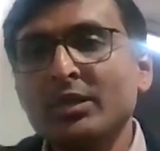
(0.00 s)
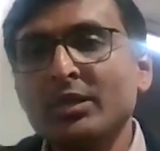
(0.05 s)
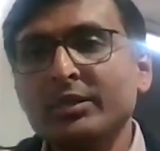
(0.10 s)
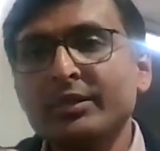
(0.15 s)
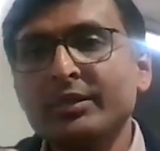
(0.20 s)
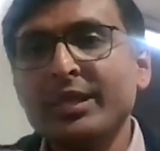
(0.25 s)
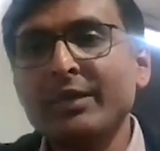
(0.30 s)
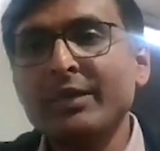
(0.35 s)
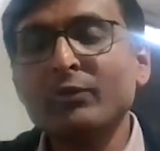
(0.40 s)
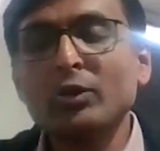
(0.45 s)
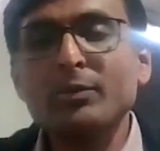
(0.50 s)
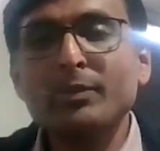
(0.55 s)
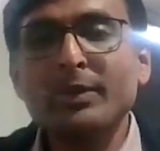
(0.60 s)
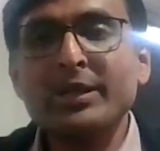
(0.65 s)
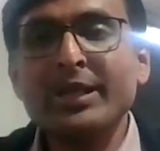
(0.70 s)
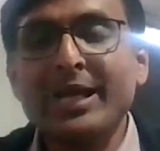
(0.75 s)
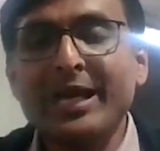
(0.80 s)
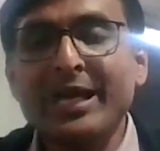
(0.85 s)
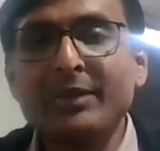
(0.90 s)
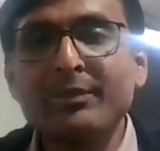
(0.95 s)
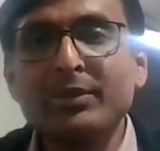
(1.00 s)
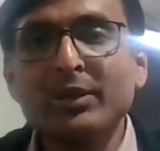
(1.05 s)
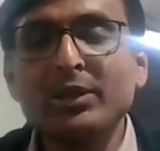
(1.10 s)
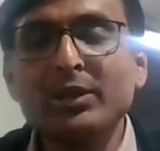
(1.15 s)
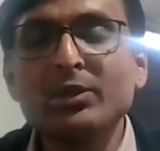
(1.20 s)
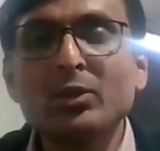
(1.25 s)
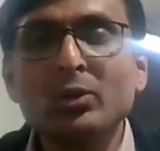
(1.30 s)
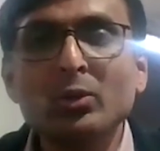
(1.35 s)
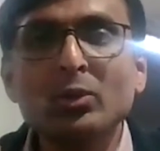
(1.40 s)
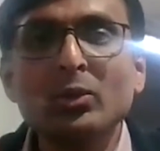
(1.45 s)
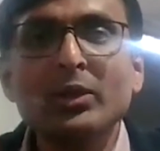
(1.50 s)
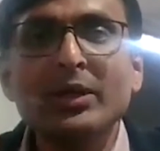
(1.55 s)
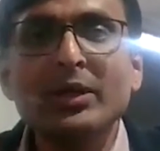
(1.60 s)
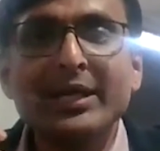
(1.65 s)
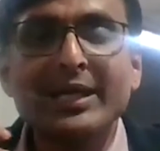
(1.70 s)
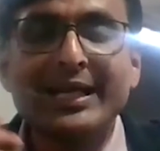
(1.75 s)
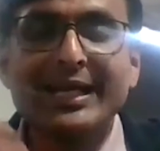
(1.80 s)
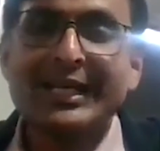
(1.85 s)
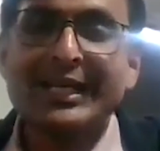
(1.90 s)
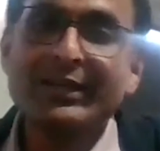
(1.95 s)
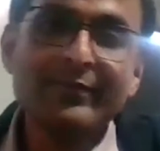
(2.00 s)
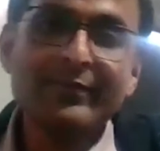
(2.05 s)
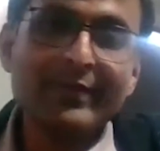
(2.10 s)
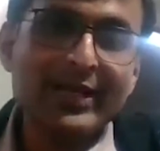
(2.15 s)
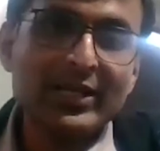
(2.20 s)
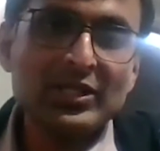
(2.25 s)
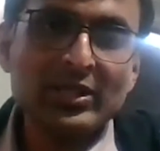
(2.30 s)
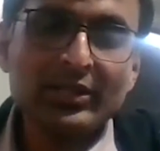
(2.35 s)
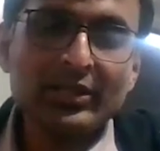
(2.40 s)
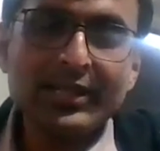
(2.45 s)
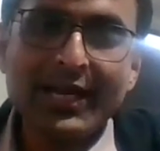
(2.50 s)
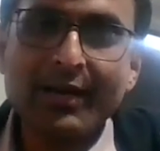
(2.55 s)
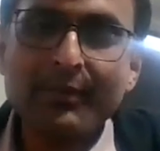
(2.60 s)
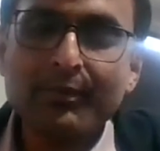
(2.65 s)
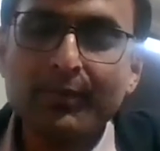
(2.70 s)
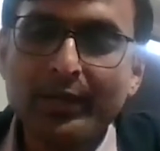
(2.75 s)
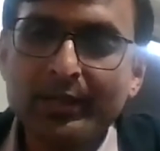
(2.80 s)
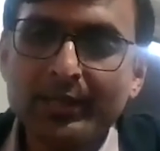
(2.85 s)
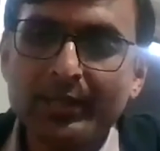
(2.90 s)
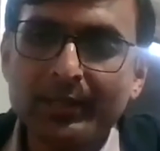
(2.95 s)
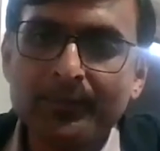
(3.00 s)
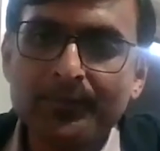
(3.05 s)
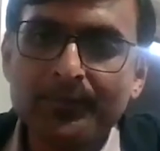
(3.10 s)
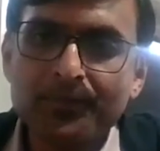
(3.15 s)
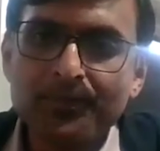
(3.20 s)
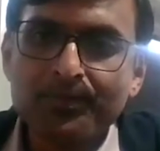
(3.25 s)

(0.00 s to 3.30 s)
they would be able to invest their money.